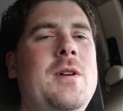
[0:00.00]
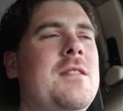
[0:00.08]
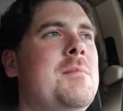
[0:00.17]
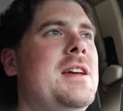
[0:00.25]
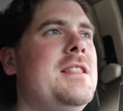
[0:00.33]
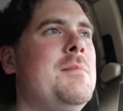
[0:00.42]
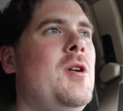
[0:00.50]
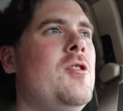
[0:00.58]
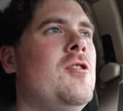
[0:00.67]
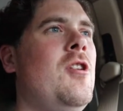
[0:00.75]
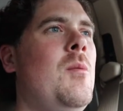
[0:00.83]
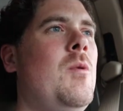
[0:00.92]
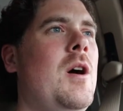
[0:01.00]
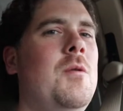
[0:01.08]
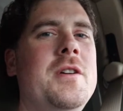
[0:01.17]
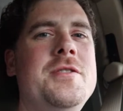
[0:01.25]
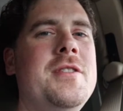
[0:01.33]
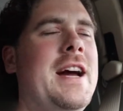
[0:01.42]
with me in the motorhome while
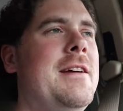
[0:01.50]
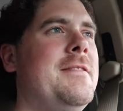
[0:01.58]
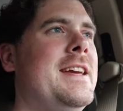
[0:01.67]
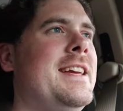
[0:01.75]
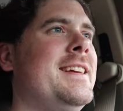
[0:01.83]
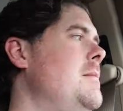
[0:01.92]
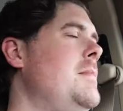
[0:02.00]
we're driving.